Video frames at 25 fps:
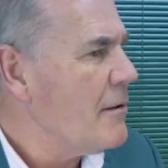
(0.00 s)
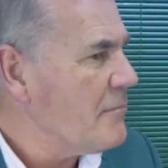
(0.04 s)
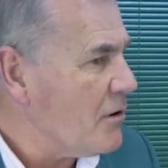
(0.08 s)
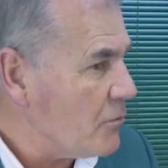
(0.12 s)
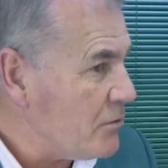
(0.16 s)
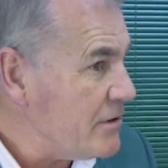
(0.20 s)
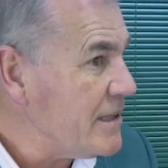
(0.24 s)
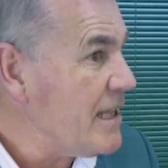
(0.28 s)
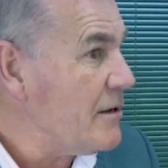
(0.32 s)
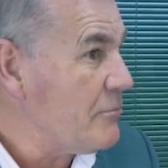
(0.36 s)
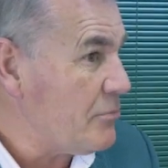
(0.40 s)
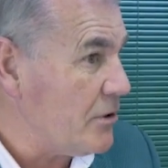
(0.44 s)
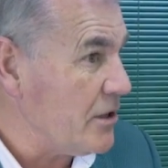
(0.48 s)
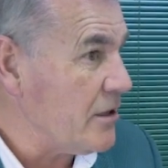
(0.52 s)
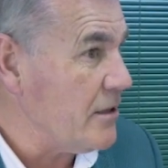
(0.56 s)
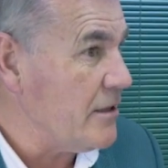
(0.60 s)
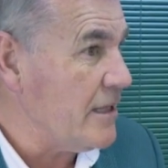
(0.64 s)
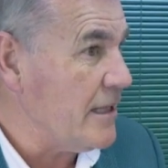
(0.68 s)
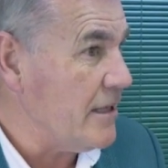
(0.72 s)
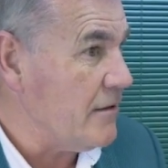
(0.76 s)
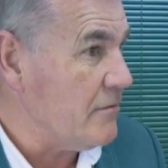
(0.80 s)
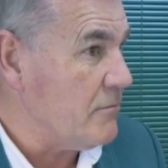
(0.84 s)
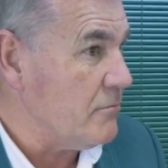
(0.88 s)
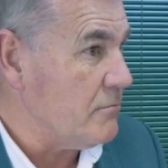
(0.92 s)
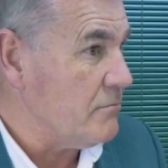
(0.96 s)
But when they bring
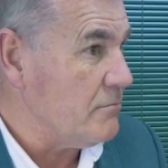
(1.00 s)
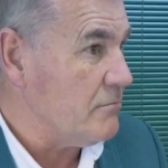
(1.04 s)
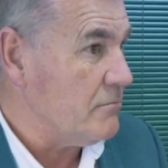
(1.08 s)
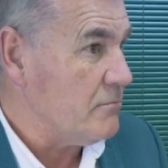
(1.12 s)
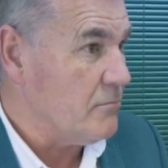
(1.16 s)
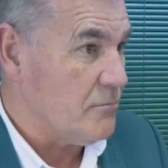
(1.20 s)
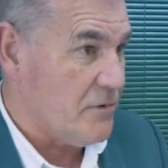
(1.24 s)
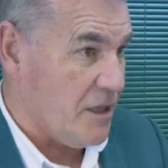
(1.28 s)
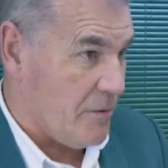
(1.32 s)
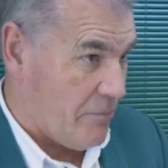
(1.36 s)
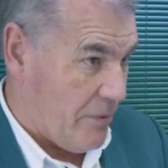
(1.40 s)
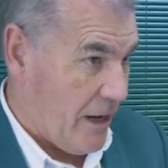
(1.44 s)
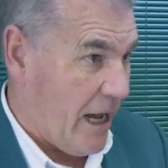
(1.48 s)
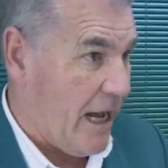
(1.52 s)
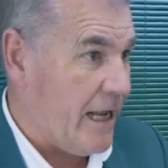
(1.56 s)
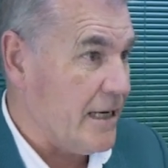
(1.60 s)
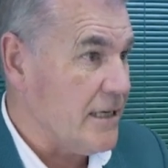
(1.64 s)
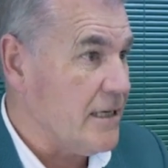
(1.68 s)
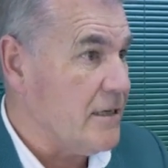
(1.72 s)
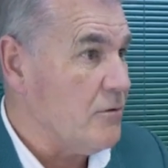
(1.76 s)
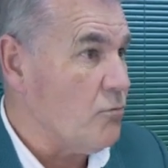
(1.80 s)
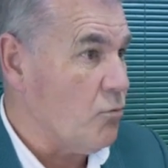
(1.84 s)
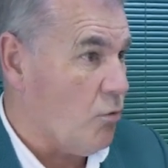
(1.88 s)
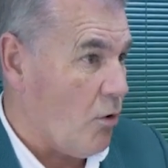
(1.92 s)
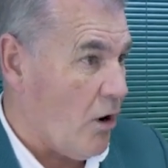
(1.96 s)
their, their
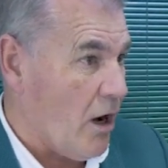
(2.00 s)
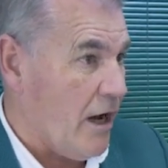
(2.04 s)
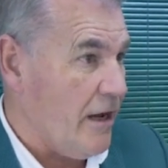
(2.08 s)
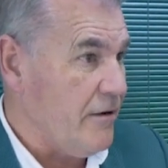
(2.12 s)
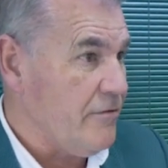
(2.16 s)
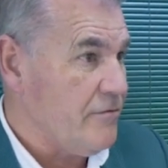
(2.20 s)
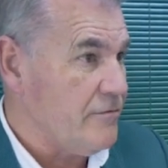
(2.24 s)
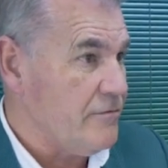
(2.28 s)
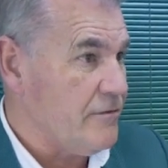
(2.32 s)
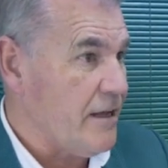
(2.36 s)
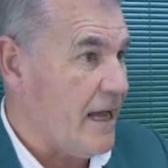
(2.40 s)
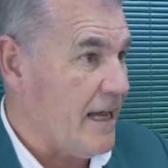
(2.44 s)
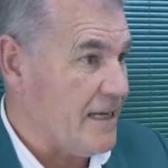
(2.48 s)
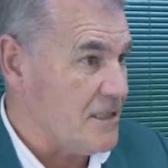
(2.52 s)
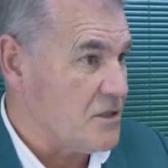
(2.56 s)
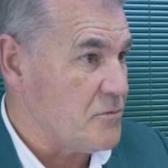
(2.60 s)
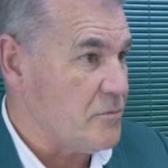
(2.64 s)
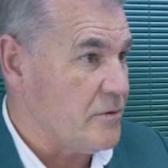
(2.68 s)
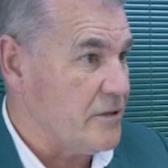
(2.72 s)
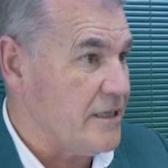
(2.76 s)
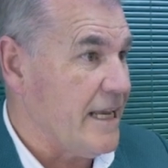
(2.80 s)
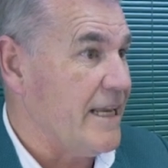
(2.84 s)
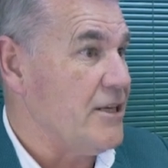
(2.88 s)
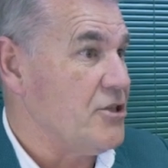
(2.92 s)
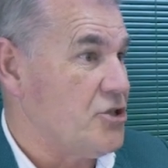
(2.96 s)
partner, wife,
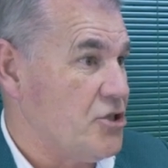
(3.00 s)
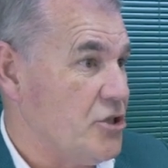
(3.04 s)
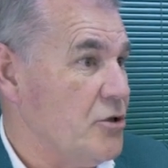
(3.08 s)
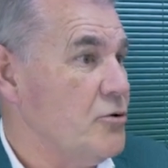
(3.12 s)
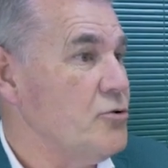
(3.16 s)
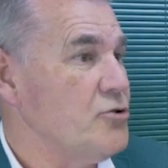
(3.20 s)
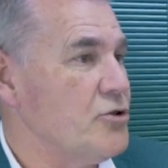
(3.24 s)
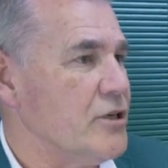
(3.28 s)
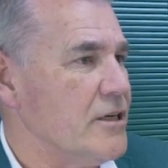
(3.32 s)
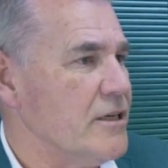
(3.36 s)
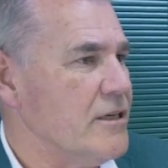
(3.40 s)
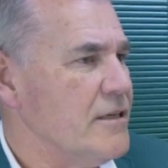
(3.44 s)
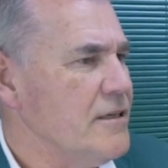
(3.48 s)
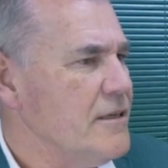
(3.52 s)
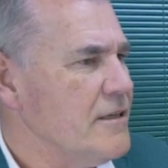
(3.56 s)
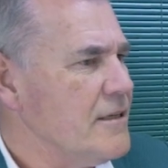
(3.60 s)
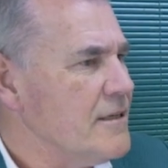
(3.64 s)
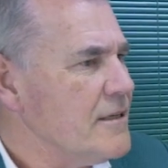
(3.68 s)
husband, and children,